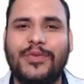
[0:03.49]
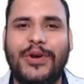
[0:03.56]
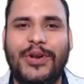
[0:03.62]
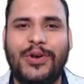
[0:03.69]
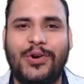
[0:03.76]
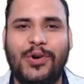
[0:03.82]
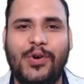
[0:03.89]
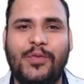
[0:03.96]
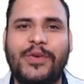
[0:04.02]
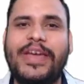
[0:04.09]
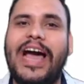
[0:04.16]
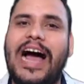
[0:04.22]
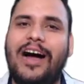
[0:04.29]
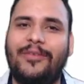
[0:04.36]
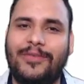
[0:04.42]
video we
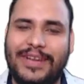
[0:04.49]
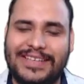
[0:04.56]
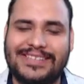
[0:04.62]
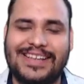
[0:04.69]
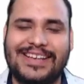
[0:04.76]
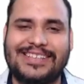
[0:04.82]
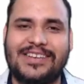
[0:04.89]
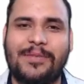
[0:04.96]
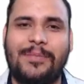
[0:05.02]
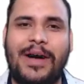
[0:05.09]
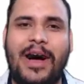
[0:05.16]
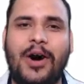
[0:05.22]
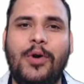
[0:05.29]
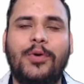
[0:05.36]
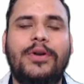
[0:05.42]
have discussed
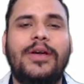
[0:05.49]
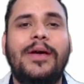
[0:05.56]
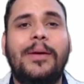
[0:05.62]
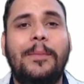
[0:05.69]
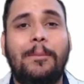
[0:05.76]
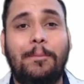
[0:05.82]
about